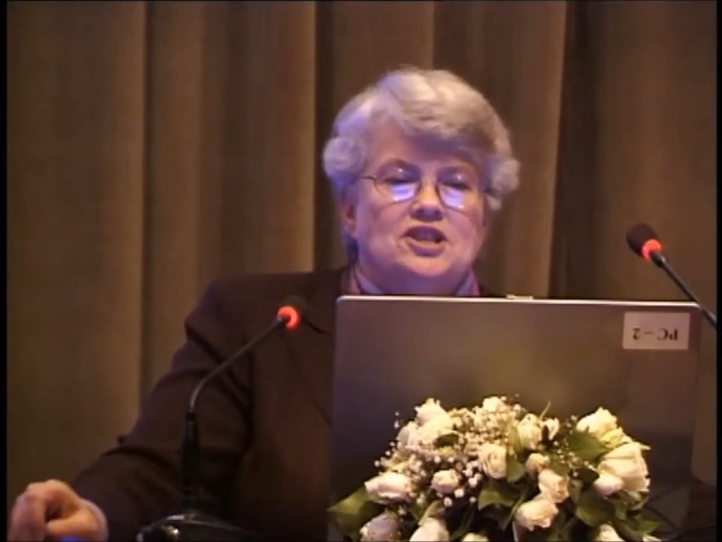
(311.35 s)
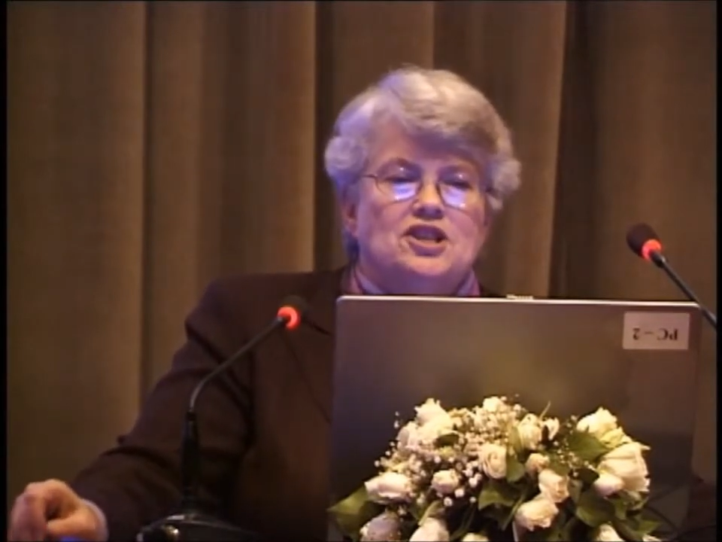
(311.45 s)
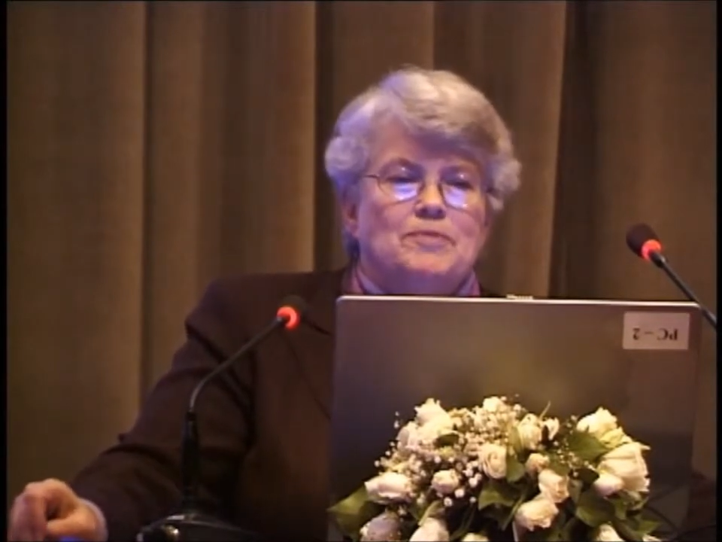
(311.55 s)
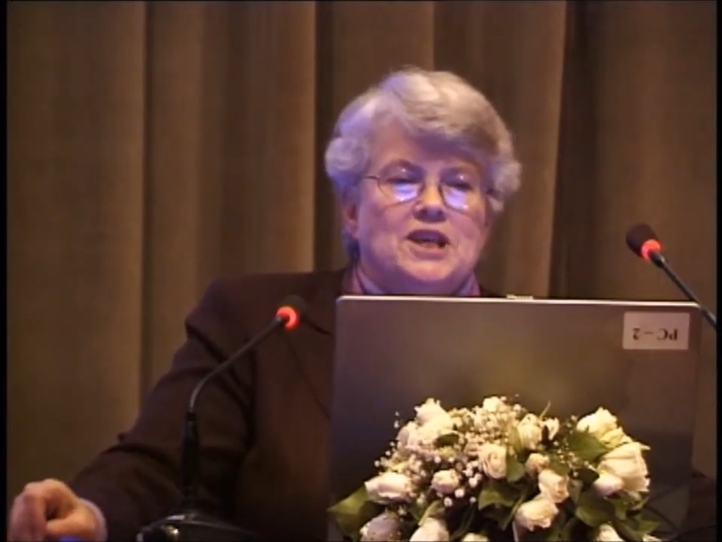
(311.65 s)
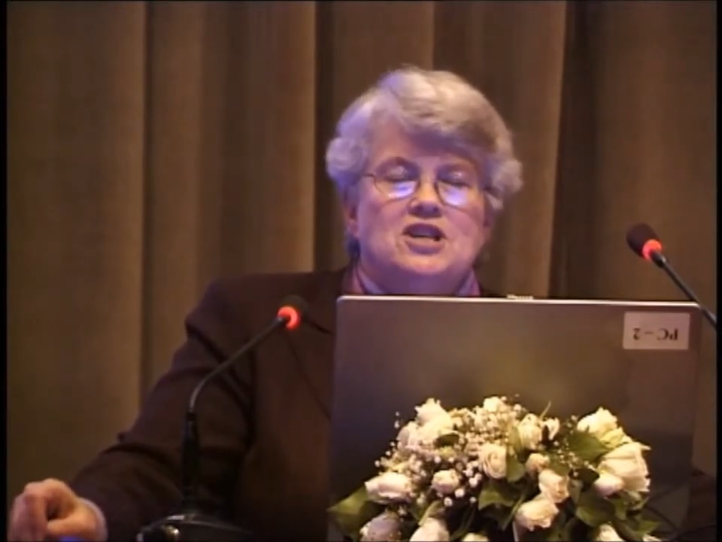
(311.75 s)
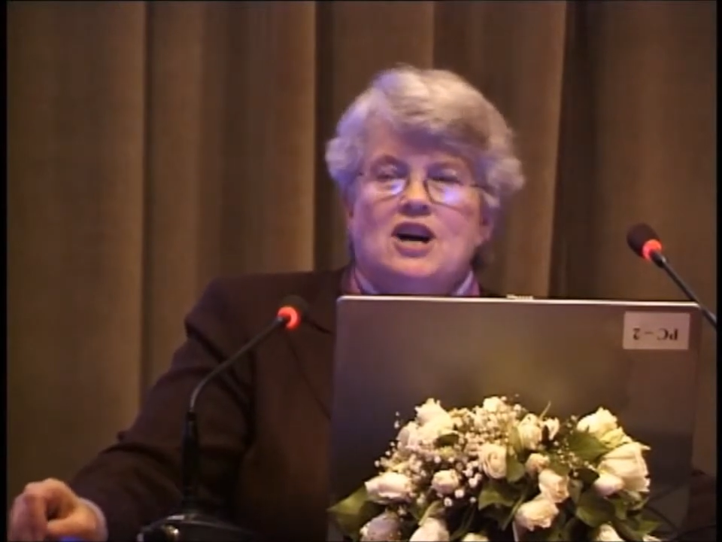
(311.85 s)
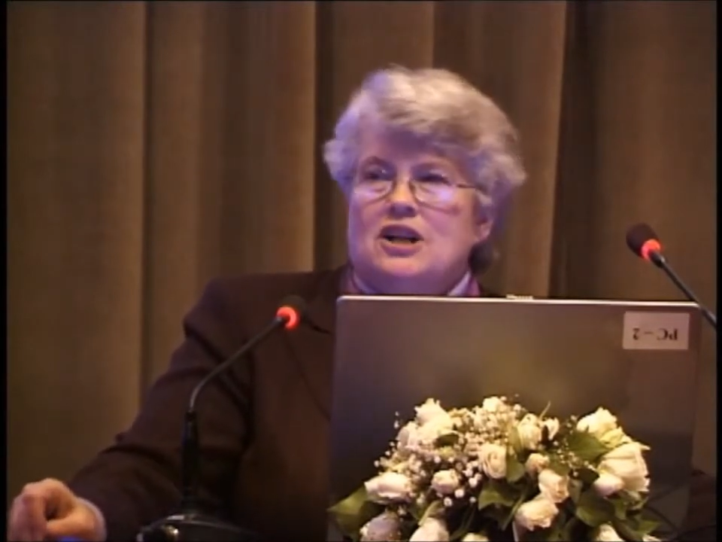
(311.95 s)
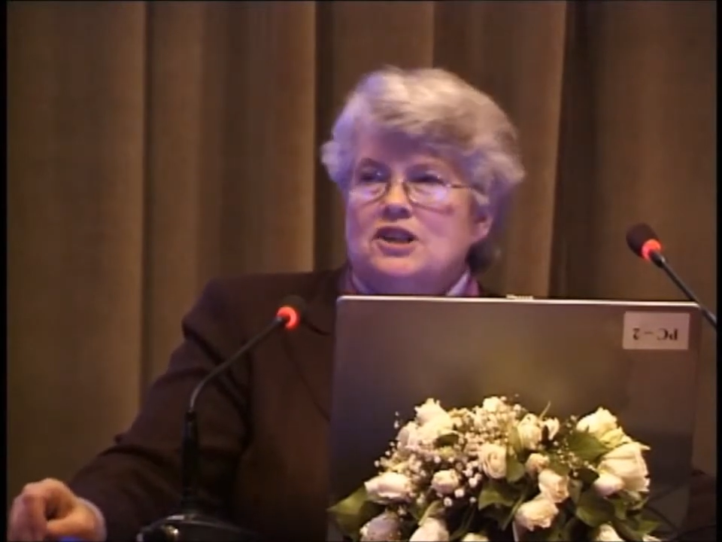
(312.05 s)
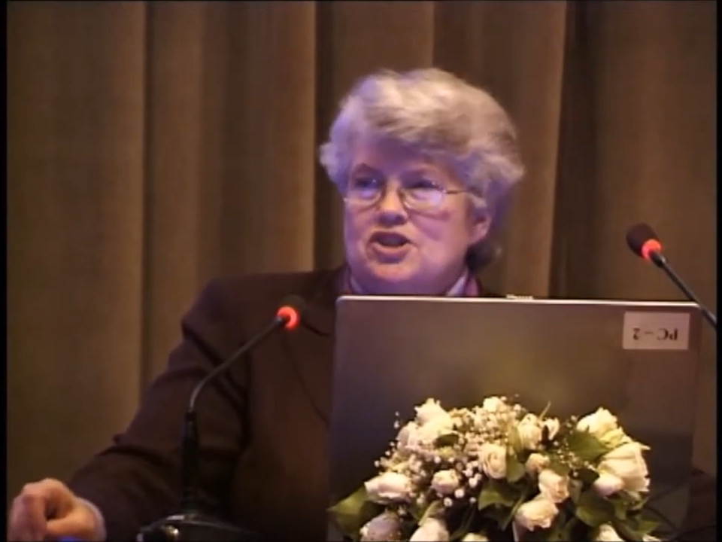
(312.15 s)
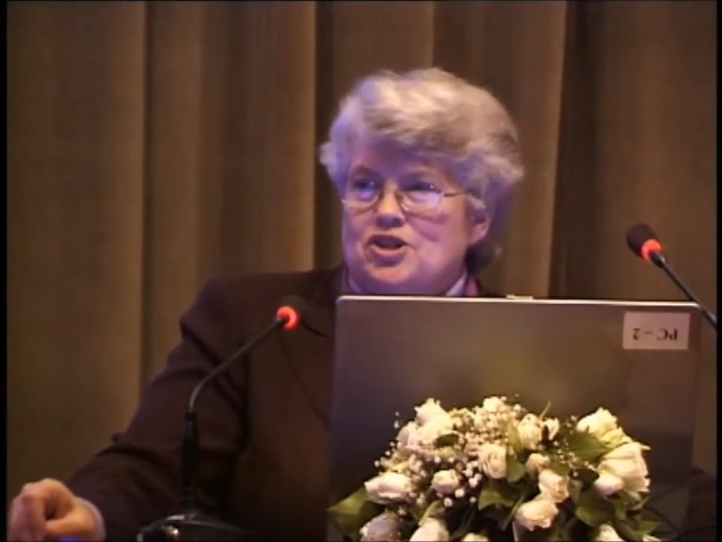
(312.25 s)
to be
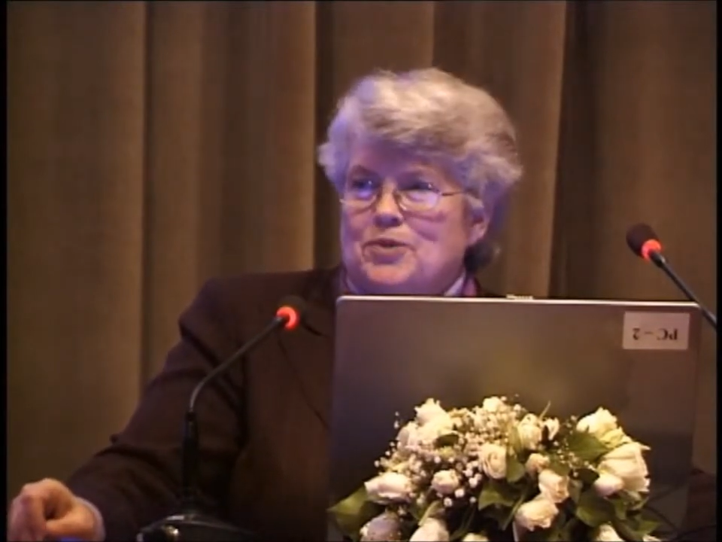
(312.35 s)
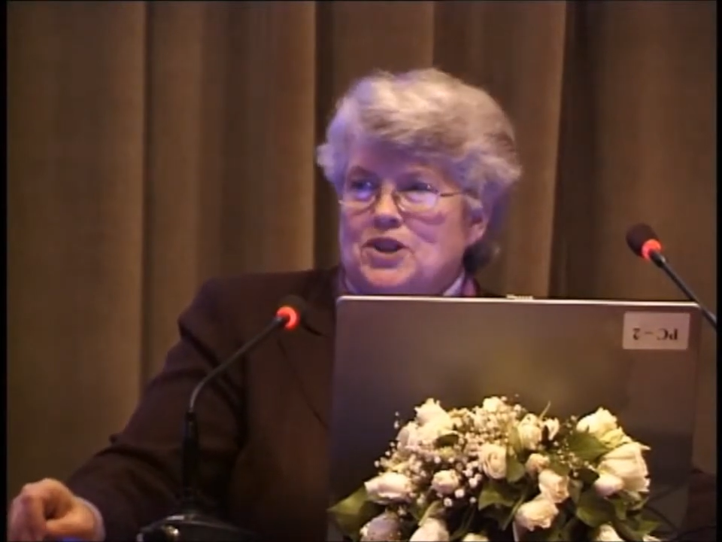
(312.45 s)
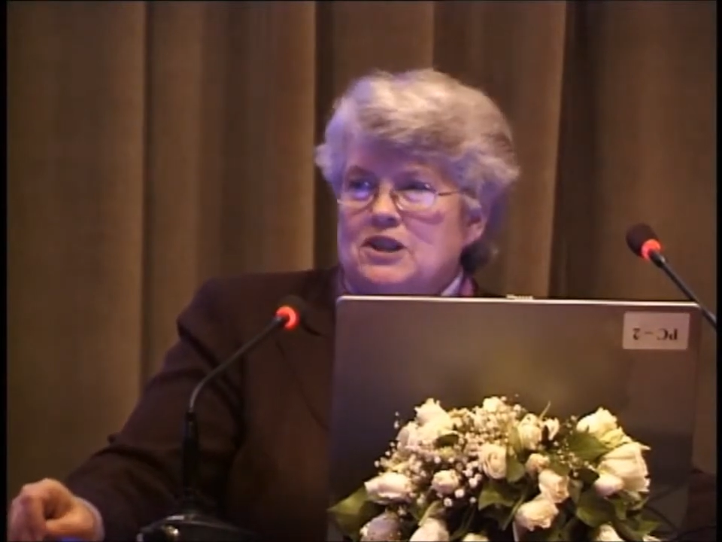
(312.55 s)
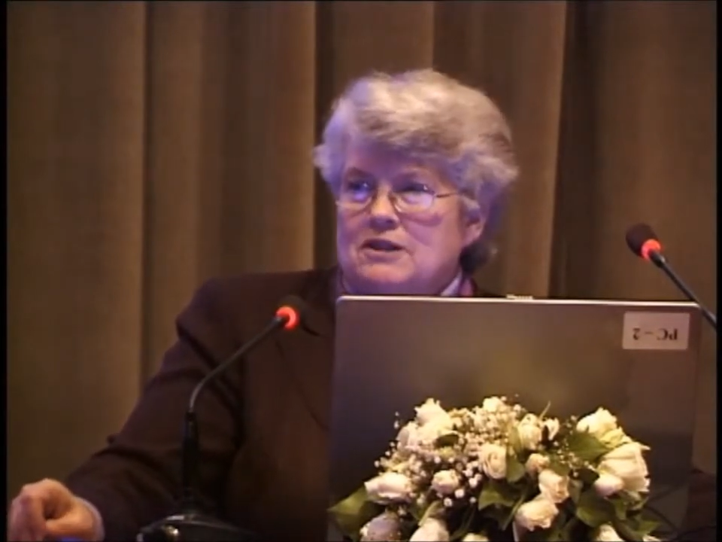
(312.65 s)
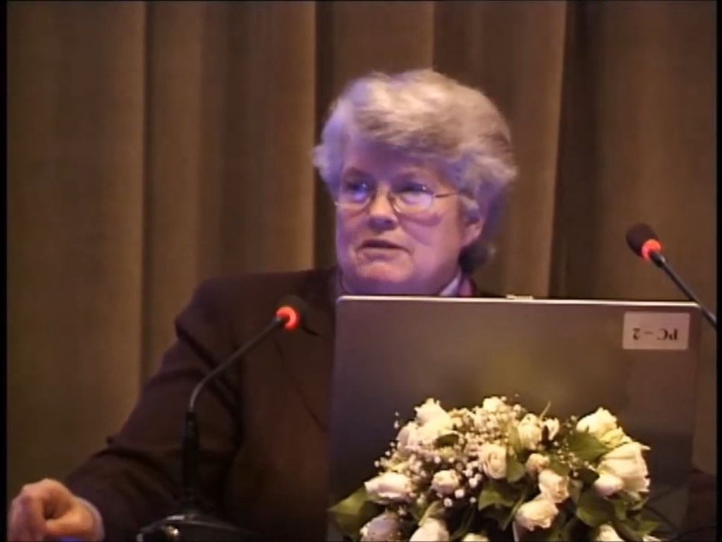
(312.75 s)
knowledgeable